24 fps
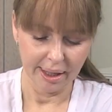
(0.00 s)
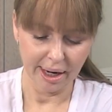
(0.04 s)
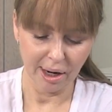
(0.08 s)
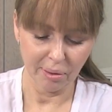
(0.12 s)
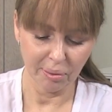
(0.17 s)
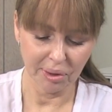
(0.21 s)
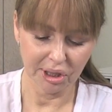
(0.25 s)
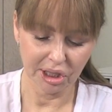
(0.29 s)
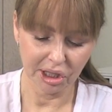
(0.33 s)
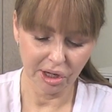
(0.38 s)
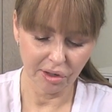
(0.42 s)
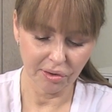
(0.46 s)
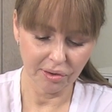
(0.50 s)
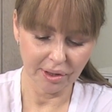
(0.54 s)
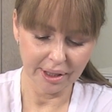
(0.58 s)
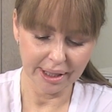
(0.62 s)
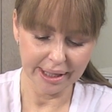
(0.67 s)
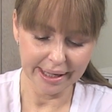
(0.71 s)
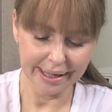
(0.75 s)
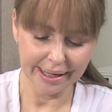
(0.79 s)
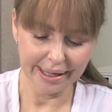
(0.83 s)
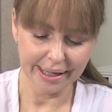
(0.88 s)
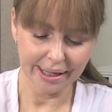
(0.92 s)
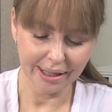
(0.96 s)
Now we don't
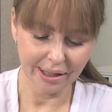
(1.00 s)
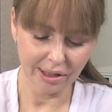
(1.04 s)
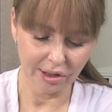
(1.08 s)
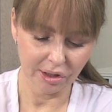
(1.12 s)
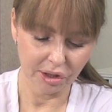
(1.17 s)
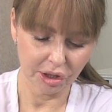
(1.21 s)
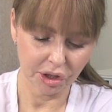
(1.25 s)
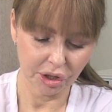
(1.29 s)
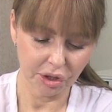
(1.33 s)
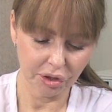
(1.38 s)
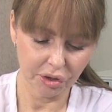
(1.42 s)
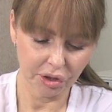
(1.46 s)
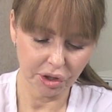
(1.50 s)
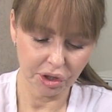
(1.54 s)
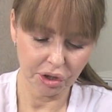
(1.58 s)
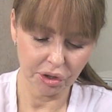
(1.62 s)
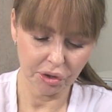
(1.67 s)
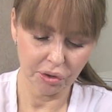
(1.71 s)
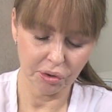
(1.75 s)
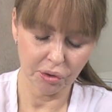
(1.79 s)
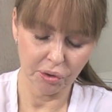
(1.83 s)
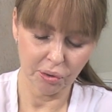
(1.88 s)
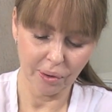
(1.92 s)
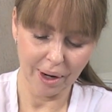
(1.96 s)
need to
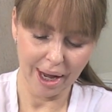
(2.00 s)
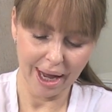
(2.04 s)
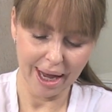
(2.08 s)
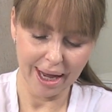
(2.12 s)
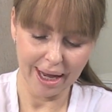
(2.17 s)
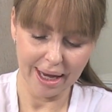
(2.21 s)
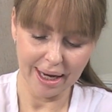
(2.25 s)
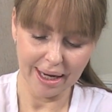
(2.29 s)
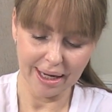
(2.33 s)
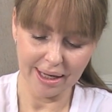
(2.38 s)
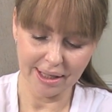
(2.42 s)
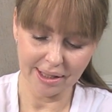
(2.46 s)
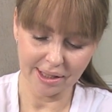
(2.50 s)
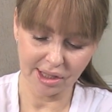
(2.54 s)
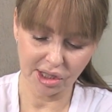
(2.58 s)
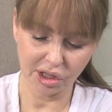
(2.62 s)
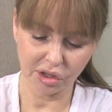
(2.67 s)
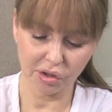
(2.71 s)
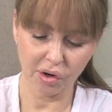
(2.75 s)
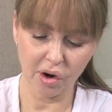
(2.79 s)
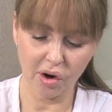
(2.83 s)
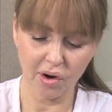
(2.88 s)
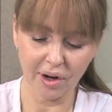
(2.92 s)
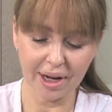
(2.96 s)
do a
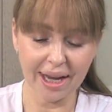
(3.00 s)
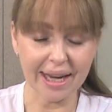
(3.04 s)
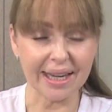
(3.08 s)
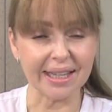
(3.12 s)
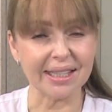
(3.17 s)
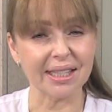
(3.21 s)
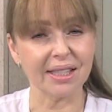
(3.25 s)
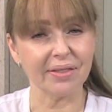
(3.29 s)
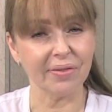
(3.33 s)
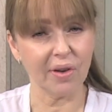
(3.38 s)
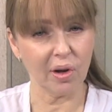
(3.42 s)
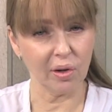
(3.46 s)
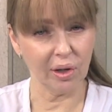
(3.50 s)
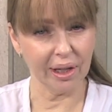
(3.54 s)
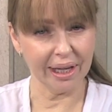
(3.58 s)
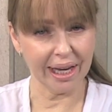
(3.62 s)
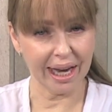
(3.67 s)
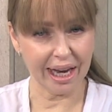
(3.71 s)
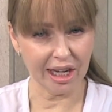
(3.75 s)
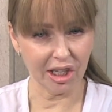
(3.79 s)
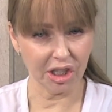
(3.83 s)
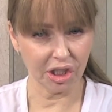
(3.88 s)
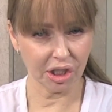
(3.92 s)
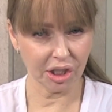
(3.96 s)
strong
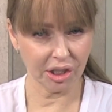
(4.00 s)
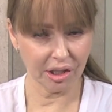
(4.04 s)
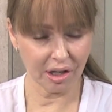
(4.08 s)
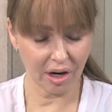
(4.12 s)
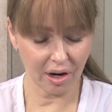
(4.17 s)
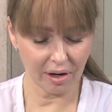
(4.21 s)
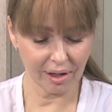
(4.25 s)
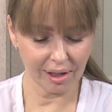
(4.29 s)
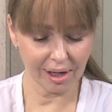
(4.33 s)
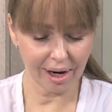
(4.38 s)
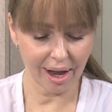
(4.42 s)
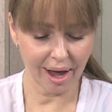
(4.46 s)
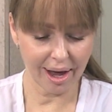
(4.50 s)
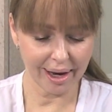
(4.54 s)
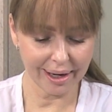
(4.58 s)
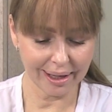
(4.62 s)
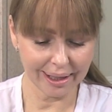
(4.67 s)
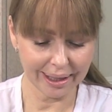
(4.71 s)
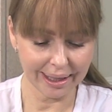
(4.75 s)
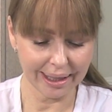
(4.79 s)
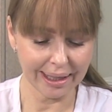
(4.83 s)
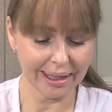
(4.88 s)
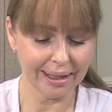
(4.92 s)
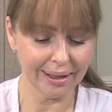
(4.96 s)
exfoliation on
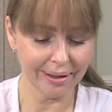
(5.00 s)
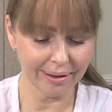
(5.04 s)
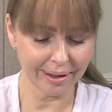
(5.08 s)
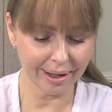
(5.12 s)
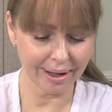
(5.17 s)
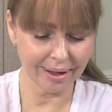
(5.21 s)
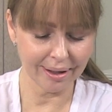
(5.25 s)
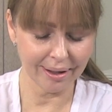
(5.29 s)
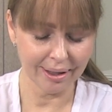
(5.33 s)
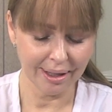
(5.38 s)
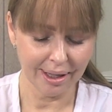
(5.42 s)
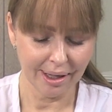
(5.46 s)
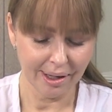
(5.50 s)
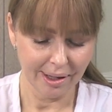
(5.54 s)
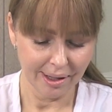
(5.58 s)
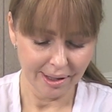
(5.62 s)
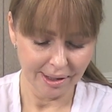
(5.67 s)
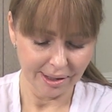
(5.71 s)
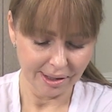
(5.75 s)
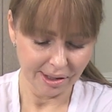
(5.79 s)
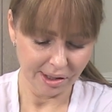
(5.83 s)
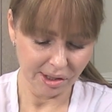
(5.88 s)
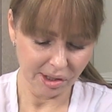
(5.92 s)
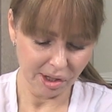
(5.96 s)
Laila either,
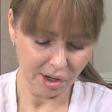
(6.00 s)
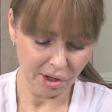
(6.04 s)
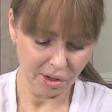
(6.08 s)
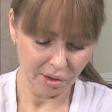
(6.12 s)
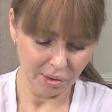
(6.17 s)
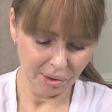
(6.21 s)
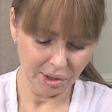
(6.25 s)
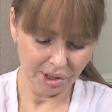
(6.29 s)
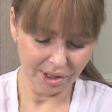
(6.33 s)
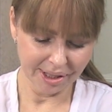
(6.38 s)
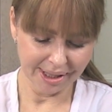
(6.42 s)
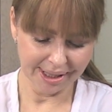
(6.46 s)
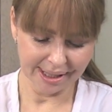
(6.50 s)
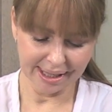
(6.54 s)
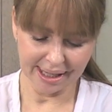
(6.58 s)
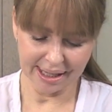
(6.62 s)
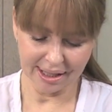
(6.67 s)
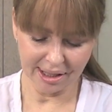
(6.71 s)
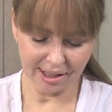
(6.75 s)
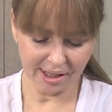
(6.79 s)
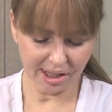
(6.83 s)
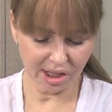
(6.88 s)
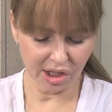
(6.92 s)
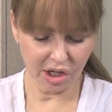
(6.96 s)
so her
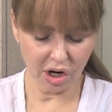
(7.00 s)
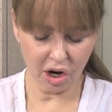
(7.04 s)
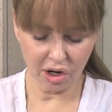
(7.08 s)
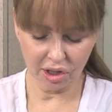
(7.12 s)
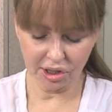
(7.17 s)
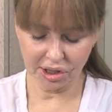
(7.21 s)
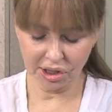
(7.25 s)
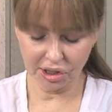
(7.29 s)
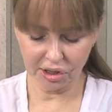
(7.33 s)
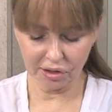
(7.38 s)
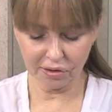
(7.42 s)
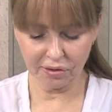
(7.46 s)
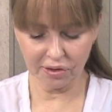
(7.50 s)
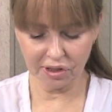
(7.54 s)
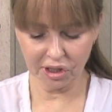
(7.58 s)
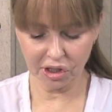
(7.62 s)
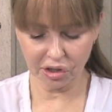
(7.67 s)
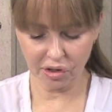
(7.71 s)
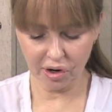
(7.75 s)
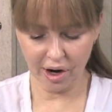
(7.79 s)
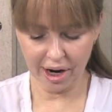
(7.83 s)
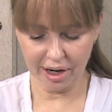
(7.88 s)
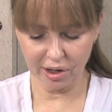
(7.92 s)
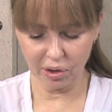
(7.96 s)
skin is not surface
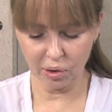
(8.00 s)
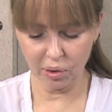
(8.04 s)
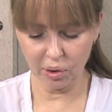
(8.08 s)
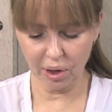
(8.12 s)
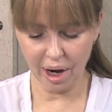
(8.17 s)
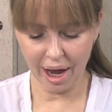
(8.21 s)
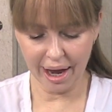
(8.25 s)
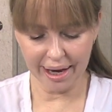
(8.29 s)
dry at all.